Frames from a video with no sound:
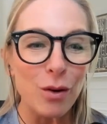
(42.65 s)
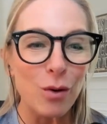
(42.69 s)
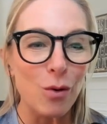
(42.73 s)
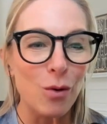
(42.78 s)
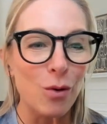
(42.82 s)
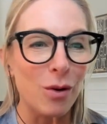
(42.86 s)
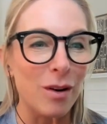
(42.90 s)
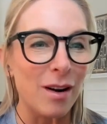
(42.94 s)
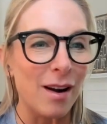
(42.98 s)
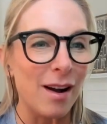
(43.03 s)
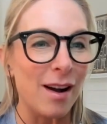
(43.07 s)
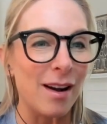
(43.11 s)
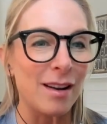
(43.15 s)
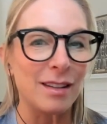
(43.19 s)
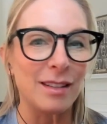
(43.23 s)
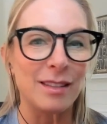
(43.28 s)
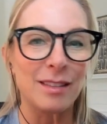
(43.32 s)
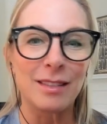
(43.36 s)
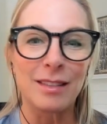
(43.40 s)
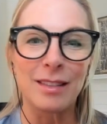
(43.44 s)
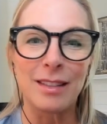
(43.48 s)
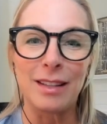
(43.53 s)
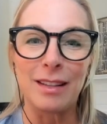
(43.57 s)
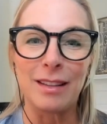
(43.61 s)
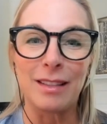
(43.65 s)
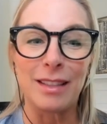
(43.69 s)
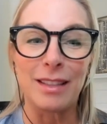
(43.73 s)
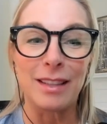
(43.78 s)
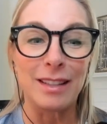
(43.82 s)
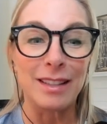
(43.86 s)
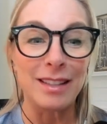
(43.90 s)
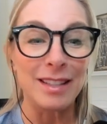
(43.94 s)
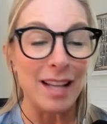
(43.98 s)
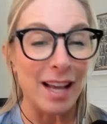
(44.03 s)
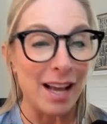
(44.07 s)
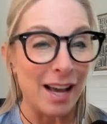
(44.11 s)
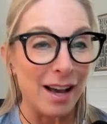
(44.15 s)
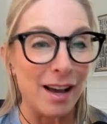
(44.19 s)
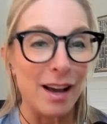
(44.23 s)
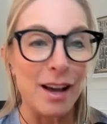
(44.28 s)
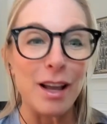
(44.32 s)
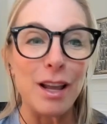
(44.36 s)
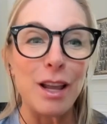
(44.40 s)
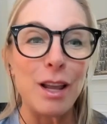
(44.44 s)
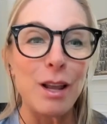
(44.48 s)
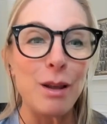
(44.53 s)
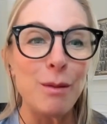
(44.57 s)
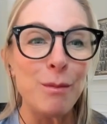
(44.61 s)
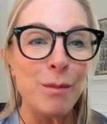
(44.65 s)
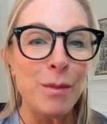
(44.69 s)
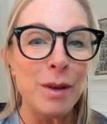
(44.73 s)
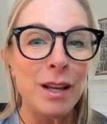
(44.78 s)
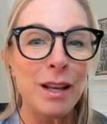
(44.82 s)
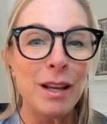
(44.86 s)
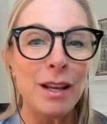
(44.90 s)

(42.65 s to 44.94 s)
or honestly the time